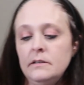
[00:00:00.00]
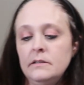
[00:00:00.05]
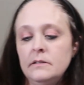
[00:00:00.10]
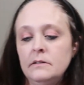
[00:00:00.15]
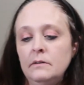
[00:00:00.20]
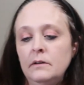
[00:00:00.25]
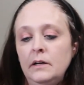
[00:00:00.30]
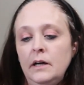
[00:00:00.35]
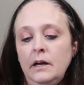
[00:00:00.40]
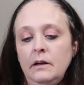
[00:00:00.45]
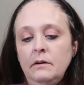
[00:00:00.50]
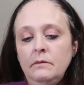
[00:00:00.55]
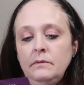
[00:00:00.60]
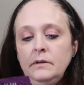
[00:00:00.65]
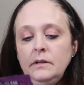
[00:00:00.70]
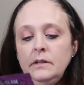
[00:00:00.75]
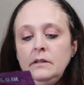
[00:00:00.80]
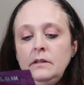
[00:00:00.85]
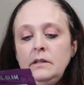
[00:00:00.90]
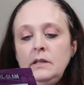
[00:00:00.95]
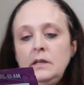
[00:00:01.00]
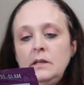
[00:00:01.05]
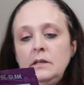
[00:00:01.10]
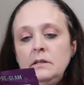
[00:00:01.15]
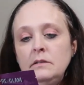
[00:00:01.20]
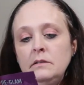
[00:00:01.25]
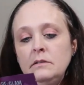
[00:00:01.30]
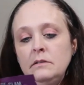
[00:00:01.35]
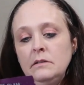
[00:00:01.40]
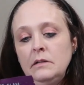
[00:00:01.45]
also got one of
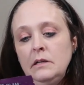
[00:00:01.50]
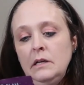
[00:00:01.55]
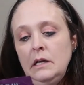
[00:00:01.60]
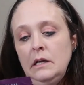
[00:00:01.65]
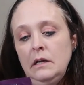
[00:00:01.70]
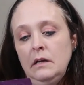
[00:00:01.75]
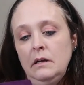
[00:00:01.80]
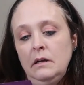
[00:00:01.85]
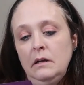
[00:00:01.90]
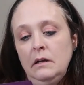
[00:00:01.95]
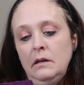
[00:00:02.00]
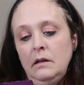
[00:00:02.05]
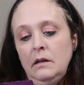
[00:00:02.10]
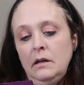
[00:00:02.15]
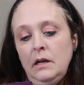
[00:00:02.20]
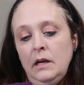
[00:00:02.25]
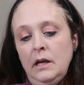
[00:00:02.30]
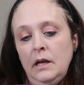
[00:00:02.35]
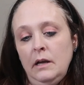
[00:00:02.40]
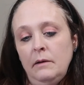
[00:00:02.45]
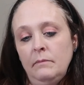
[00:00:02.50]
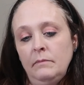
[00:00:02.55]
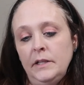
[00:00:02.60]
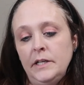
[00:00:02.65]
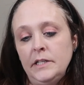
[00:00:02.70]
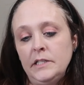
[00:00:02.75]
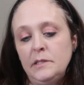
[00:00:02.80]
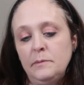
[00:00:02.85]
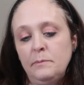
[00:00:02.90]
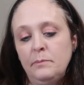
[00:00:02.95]
these um,
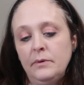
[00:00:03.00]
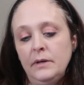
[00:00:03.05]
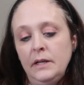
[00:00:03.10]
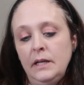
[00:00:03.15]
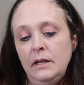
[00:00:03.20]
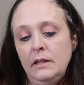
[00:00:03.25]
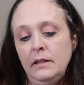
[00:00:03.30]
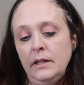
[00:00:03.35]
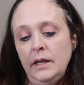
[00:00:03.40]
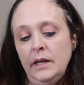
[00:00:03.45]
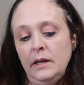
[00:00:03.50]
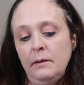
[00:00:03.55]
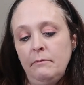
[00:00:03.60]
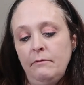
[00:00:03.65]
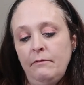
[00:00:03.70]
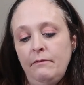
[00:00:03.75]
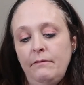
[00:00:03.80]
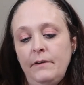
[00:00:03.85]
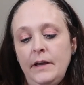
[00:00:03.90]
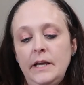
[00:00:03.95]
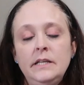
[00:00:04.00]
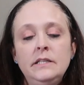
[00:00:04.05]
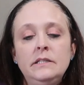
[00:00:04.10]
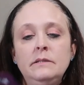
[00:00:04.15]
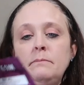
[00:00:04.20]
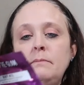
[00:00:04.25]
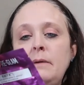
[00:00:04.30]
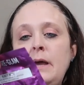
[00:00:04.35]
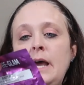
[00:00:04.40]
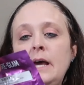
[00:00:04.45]
Let's Pre-Glam
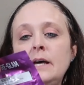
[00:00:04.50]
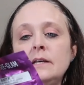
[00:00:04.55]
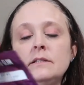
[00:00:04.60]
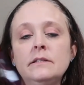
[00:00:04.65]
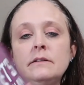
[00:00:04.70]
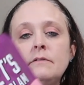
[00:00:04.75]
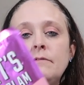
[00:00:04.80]
face mask